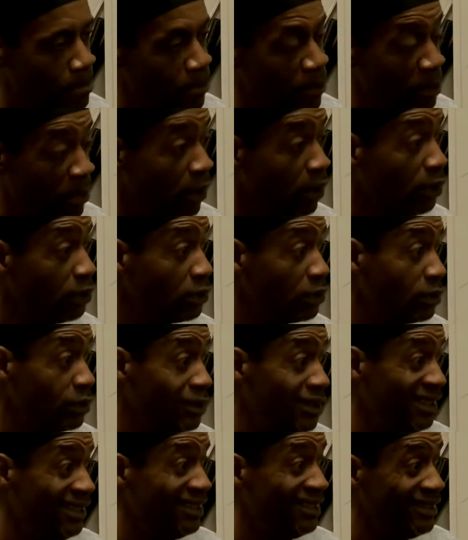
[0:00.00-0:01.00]
The
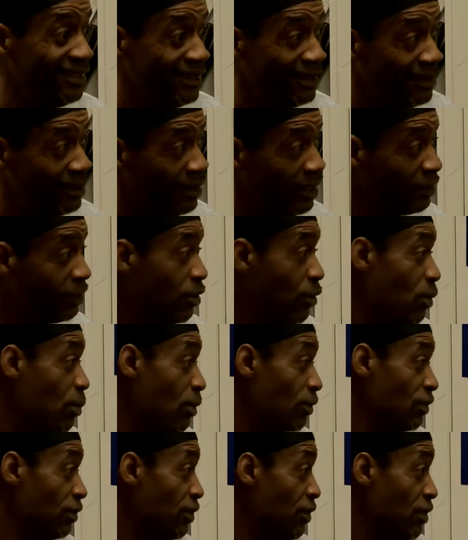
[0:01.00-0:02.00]
boss. That's the only
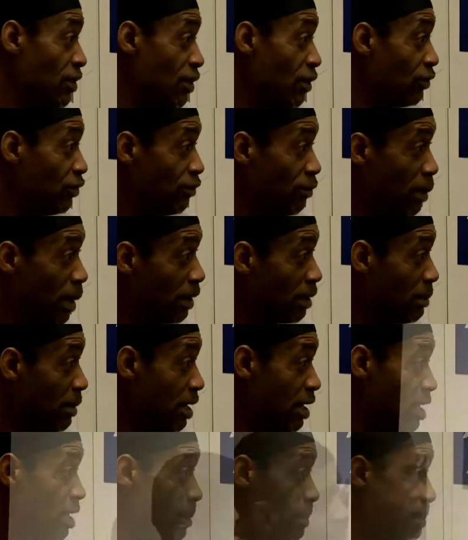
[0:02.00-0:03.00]
person you can go to about the money.